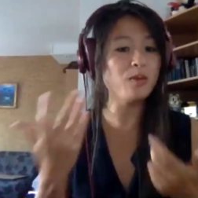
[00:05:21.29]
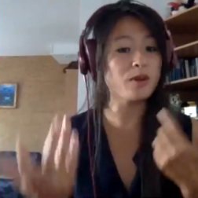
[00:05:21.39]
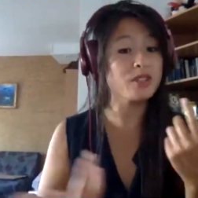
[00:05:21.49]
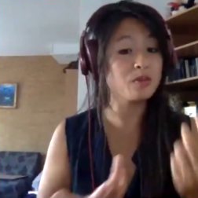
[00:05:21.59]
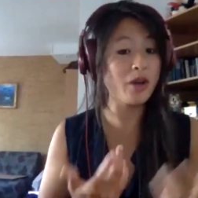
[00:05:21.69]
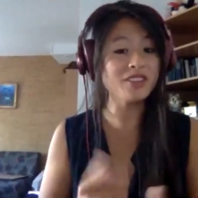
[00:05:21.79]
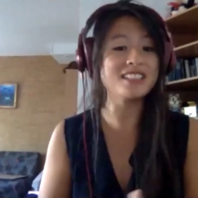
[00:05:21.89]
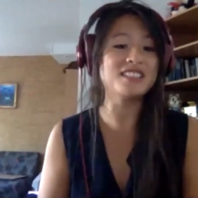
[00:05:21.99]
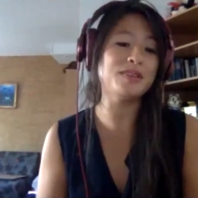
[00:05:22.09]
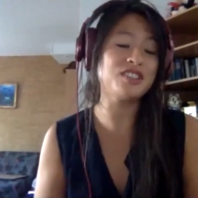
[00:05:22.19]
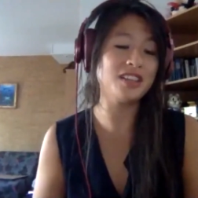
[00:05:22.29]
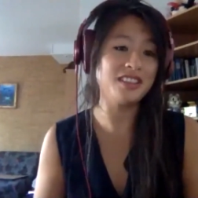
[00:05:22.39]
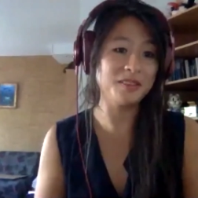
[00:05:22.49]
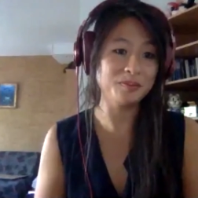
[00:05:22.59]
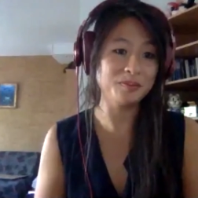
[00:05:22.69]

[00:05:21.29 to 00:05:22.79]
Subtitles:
we're responding to each other.